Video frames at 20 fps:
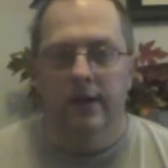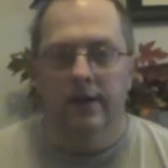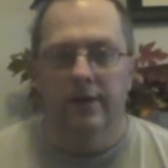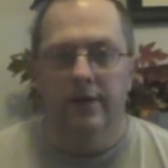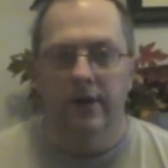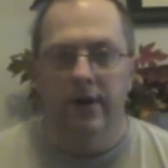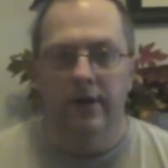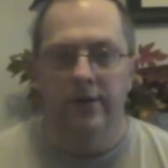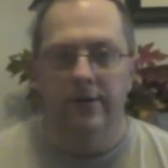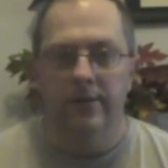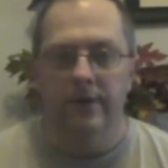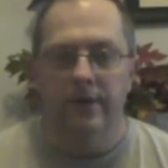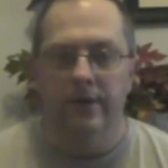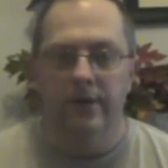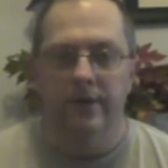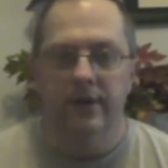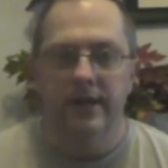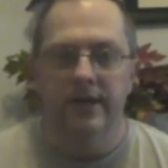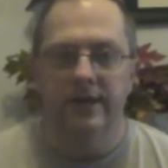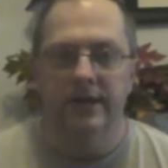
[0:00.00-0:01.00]
judgment
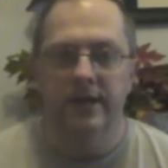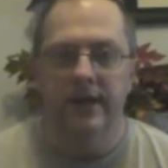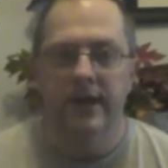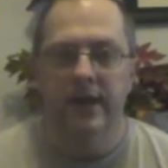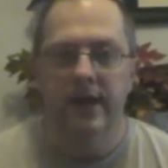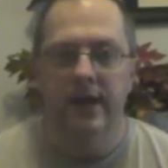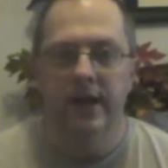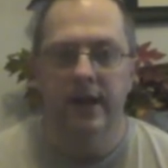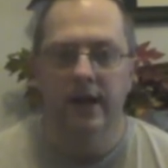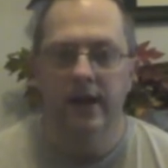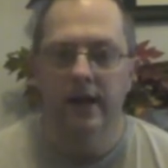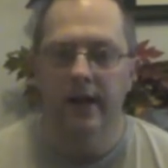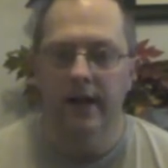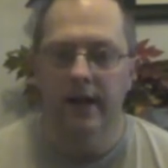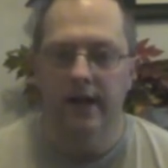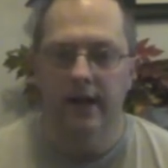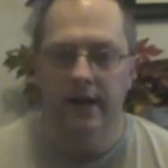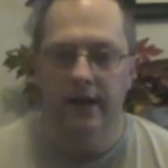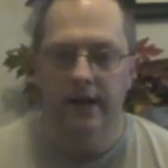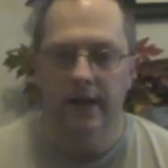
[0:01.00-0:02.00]
or reasoning,
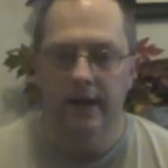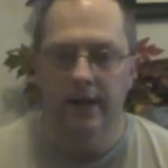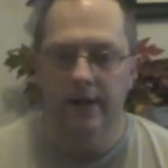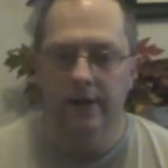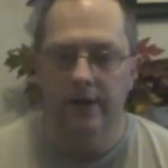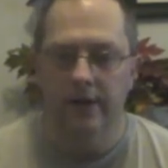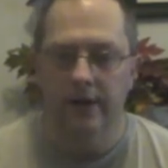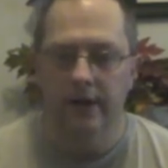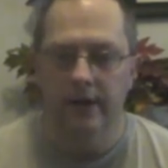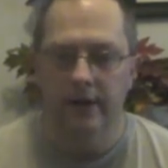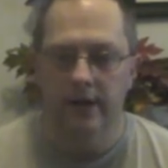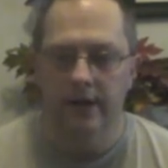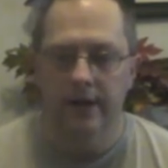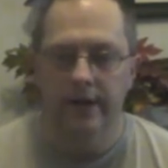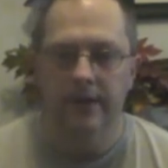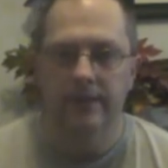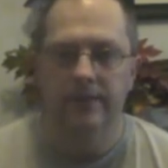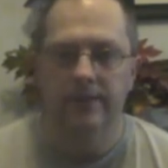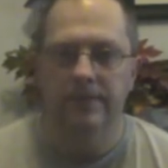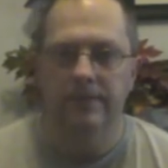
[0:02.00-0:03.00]
and I agreed to let
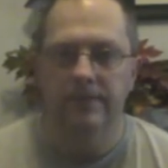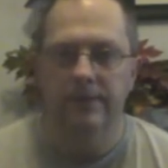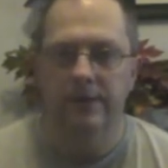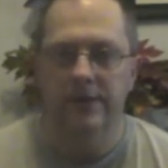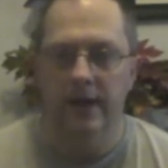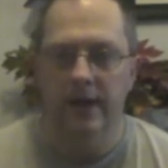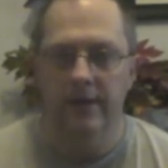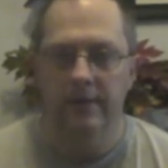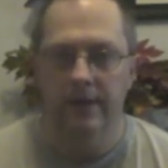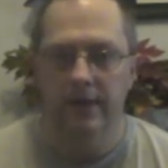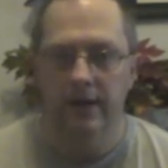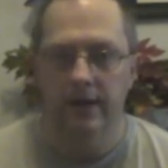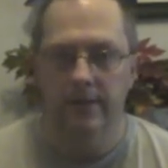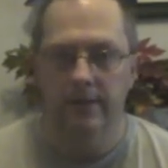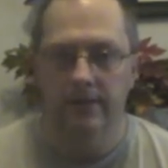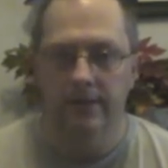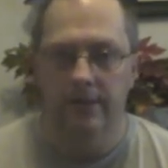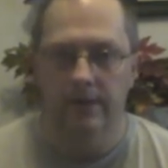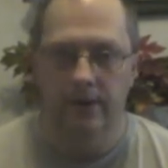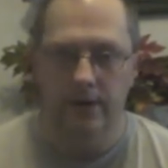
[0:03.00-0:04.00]
them sign me
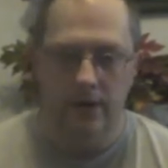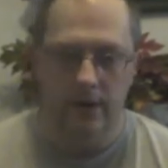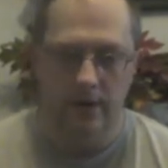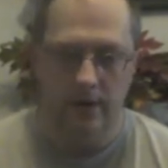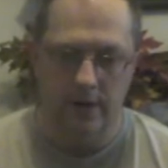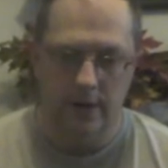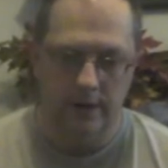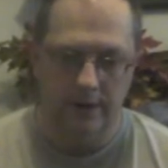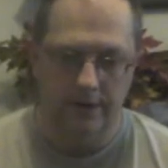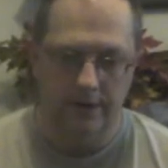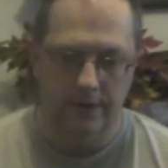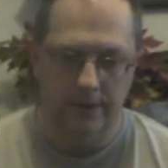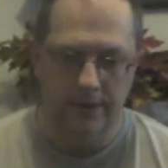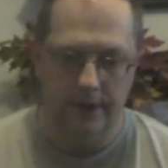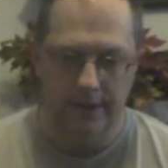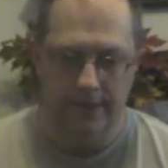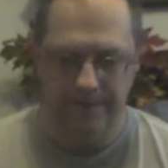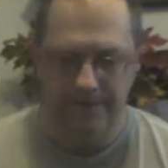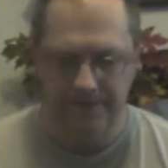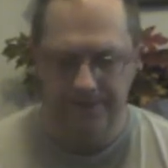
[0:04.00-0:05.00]
up for a
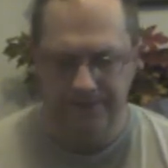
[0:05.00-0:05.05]
colonoscopy.